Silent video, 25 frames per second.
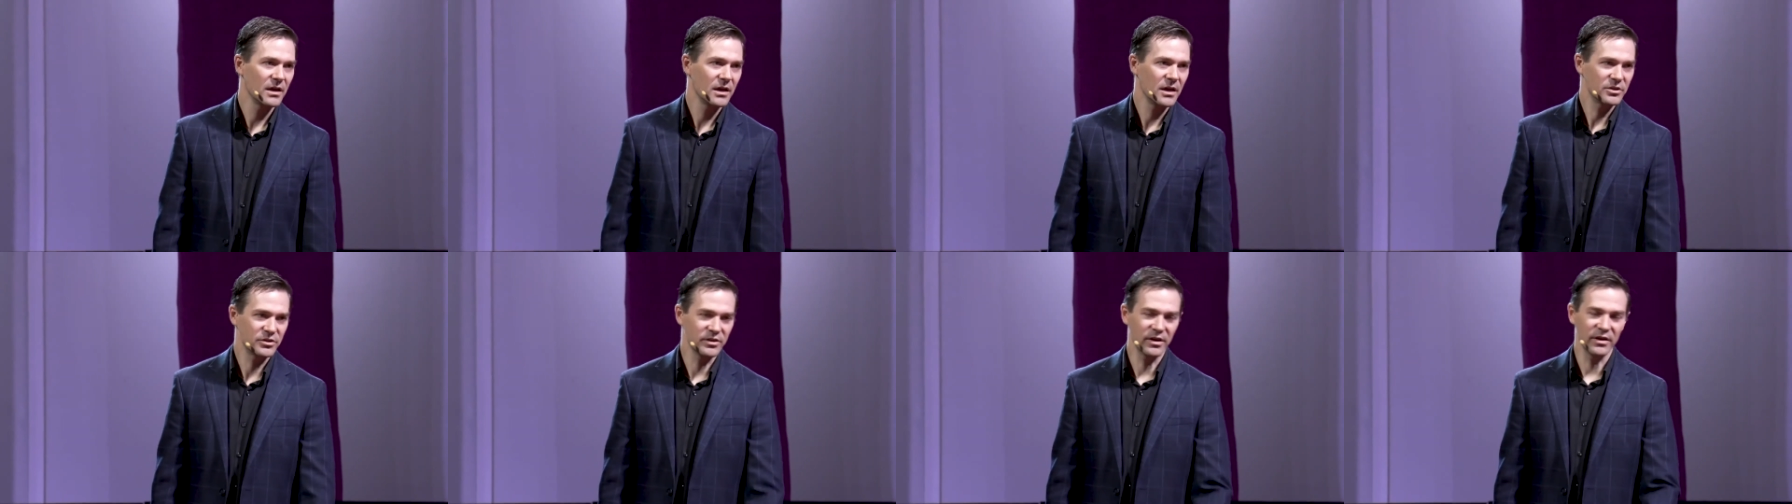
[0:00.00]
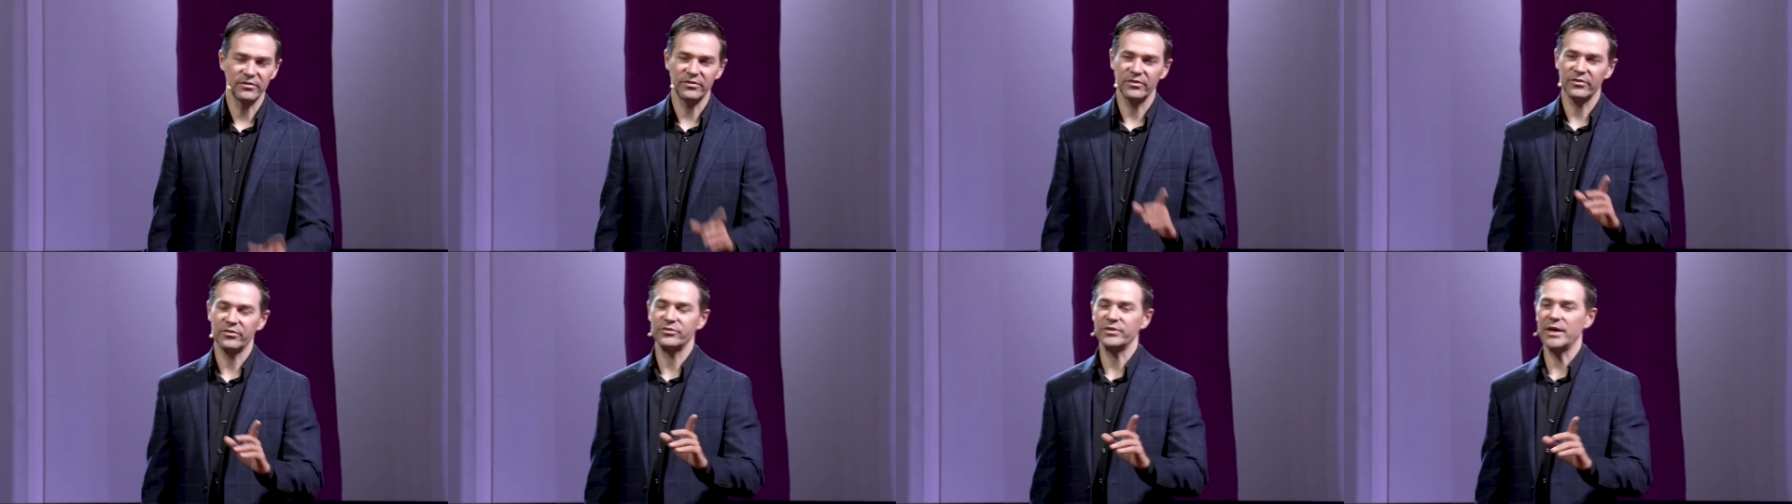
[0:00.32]

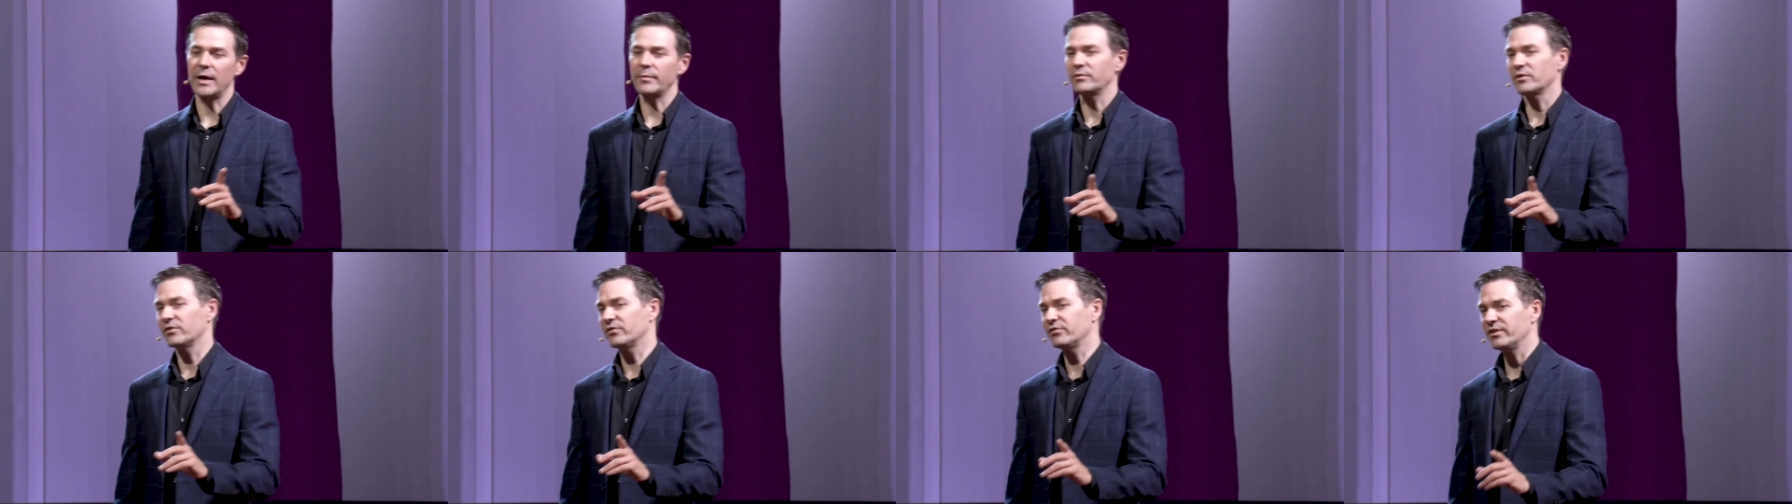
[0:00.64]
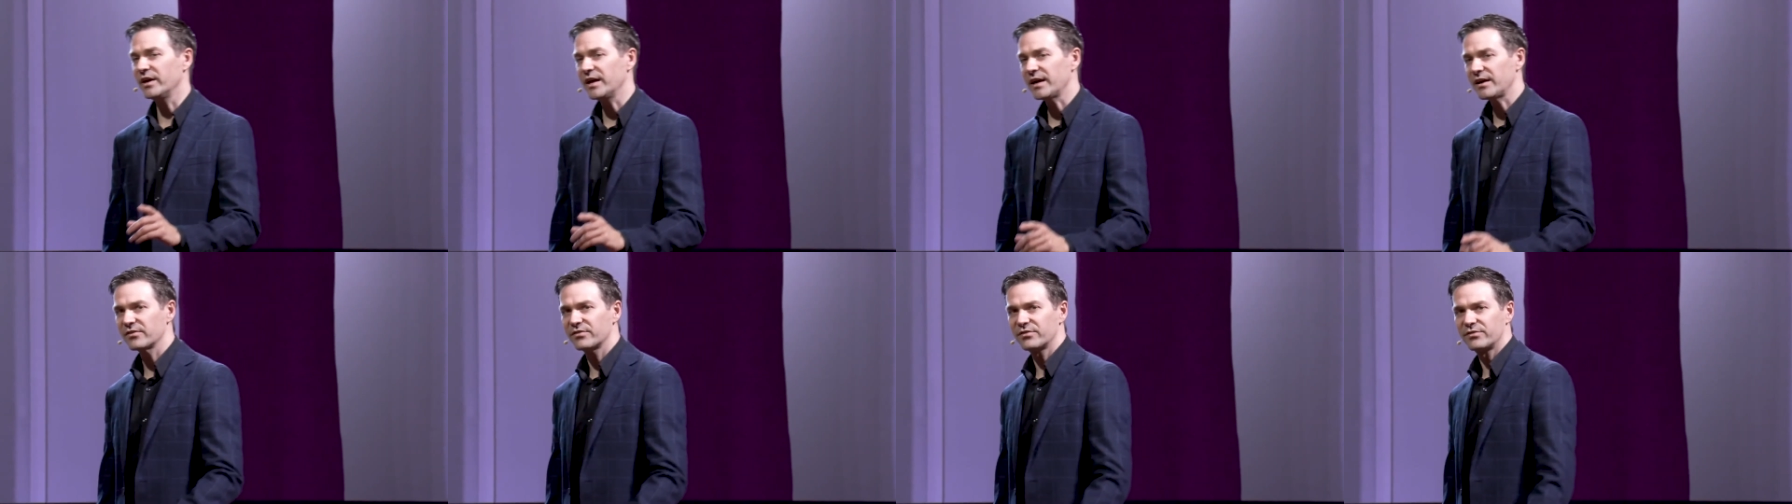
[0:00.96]
Genesis chapter
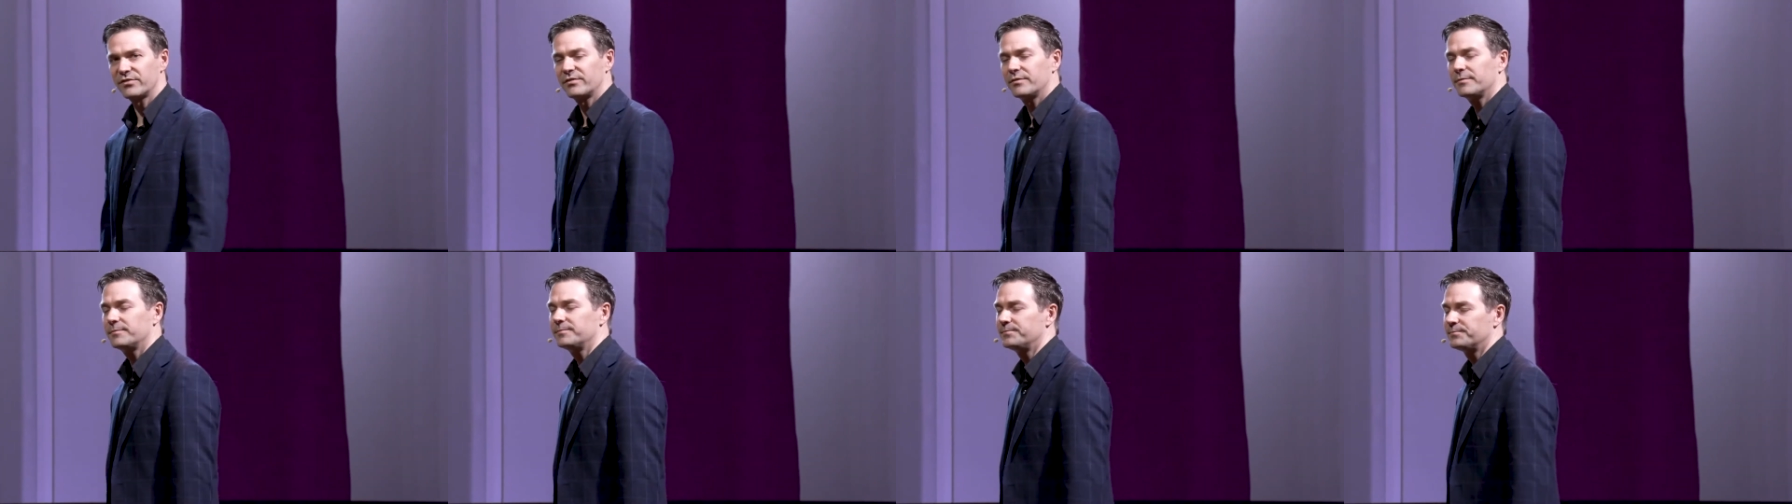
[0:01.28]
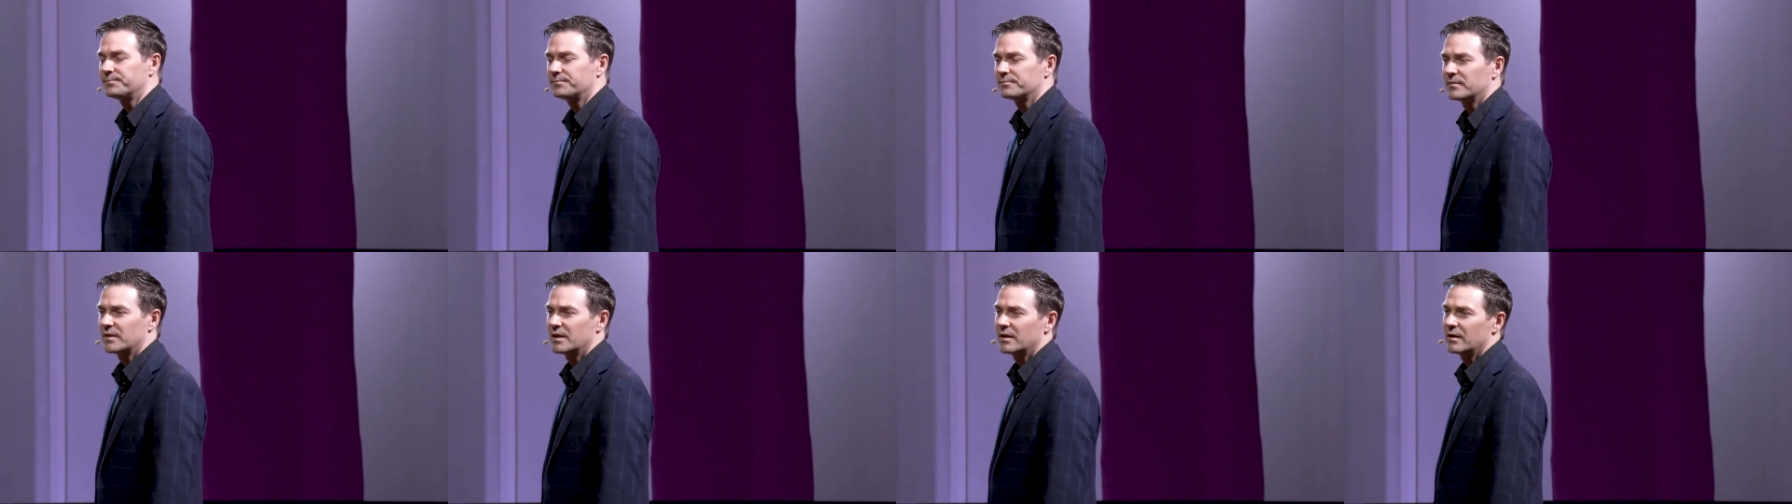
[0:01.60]
6,
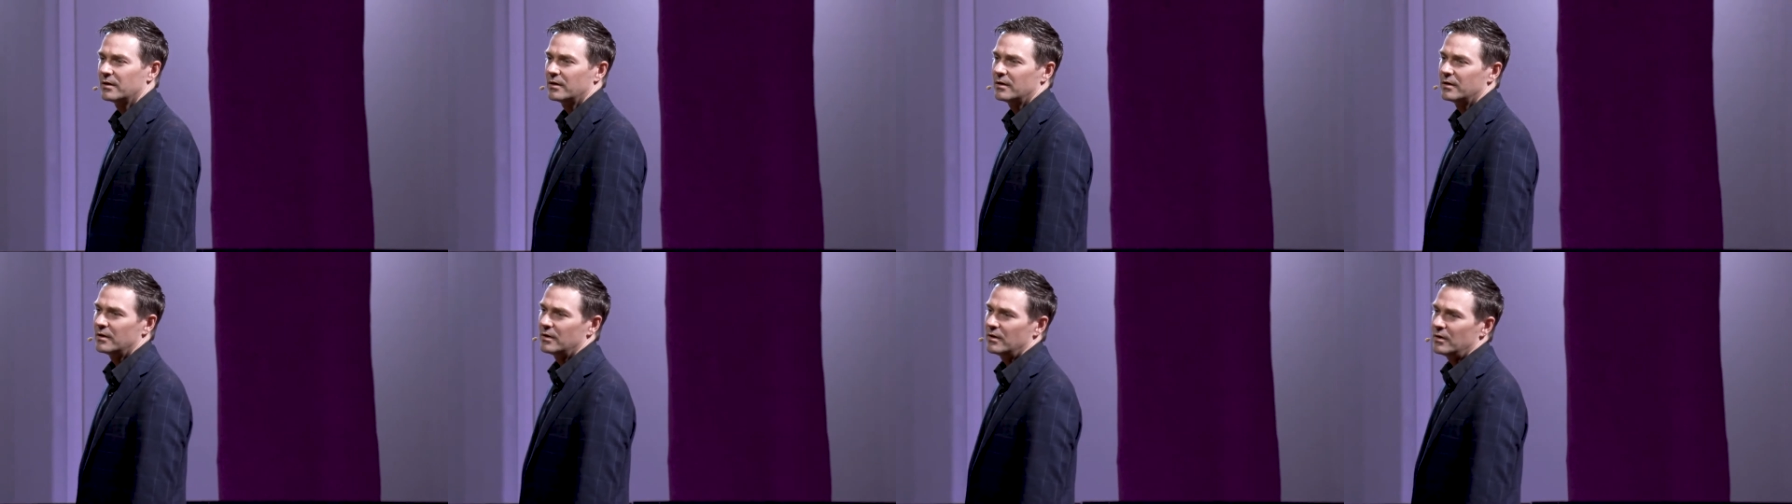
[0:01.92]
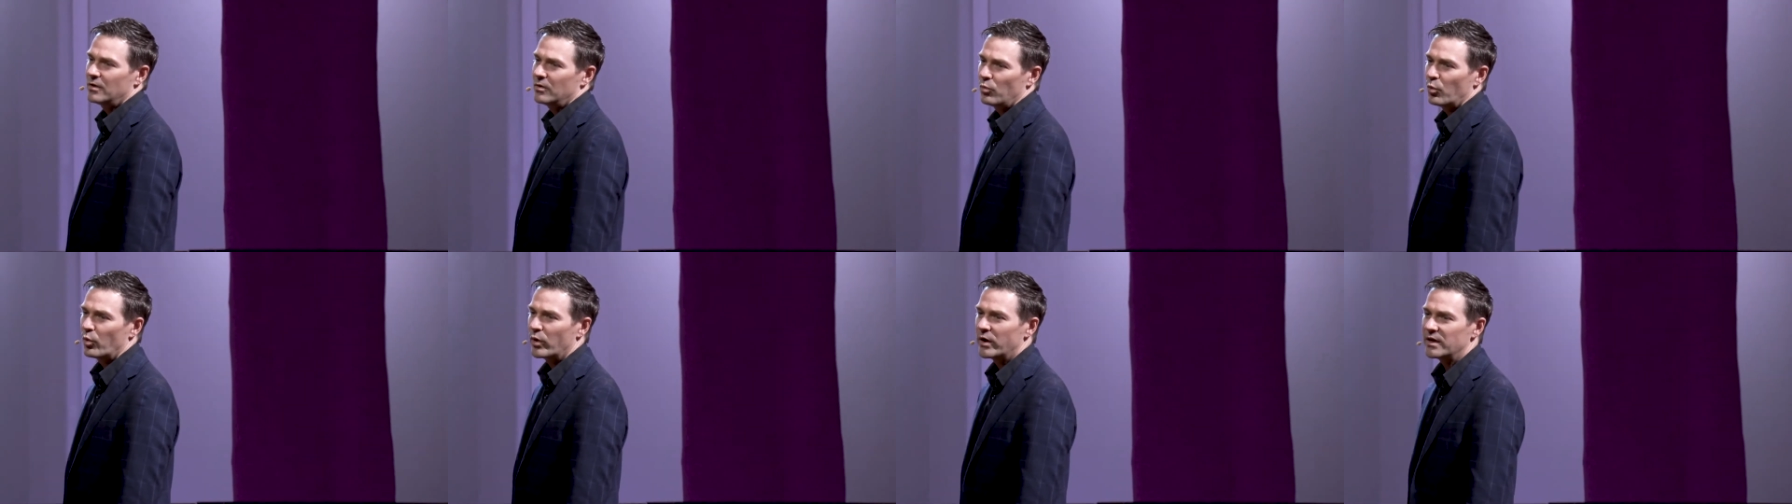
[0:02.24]

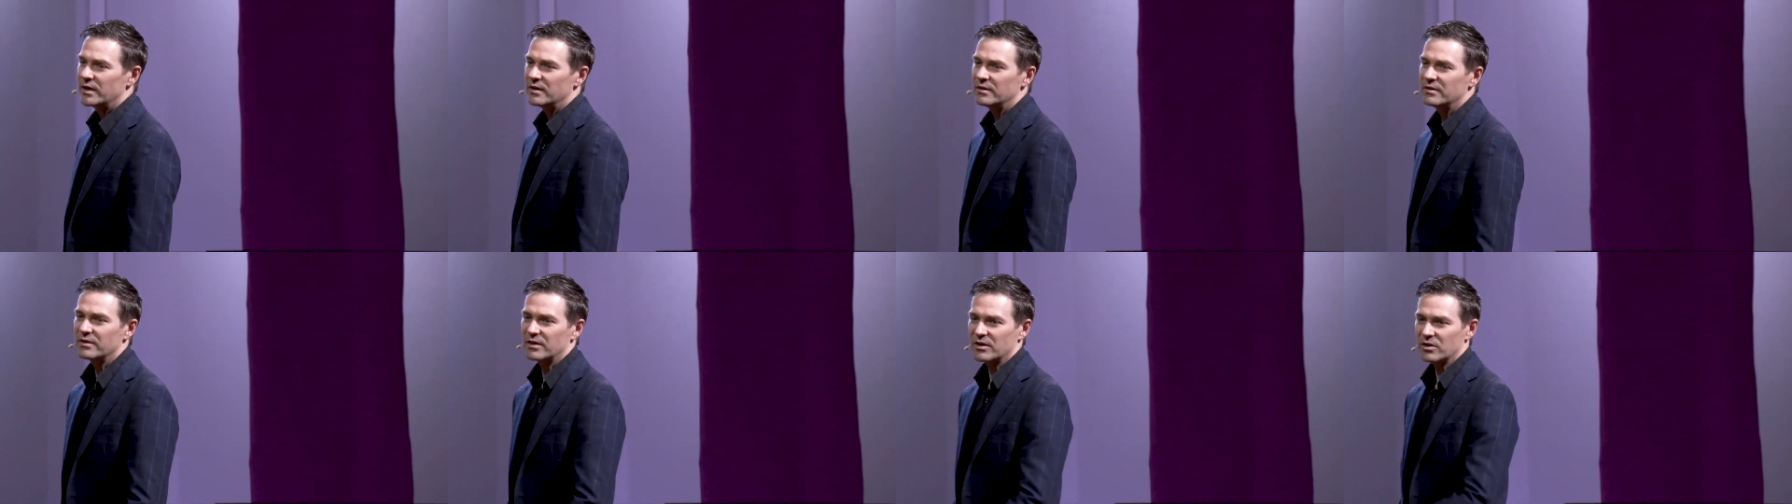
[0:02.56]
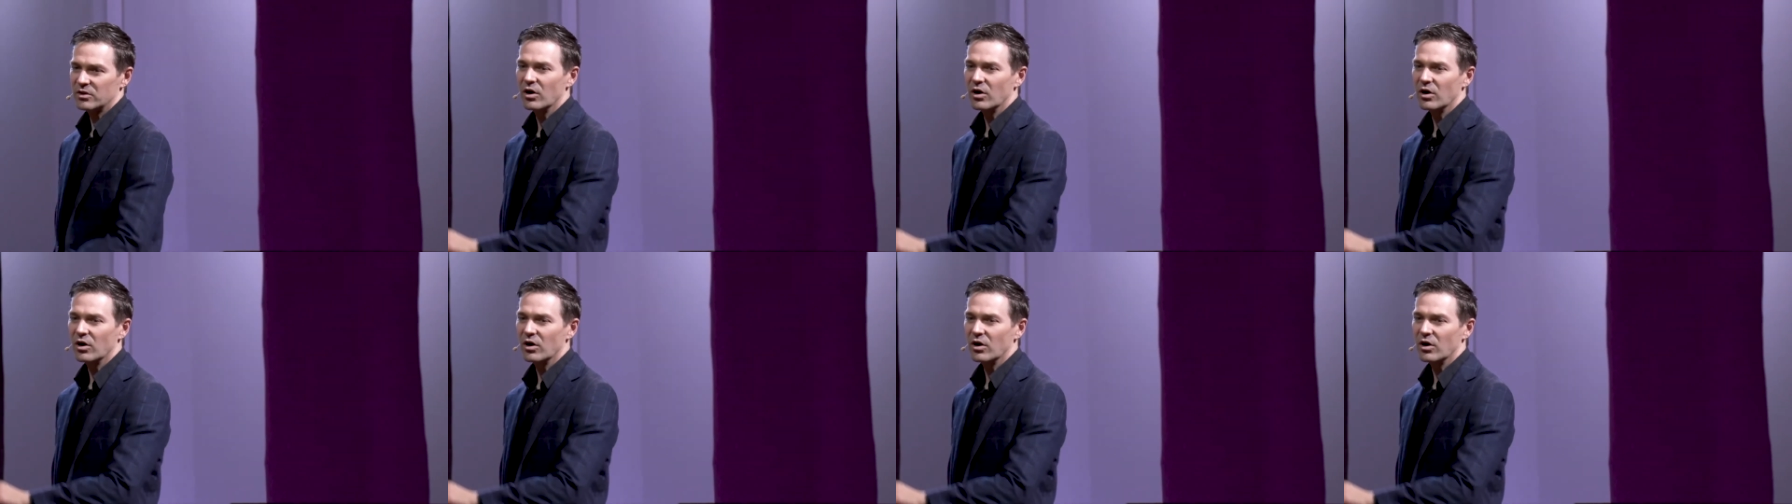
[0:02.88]
when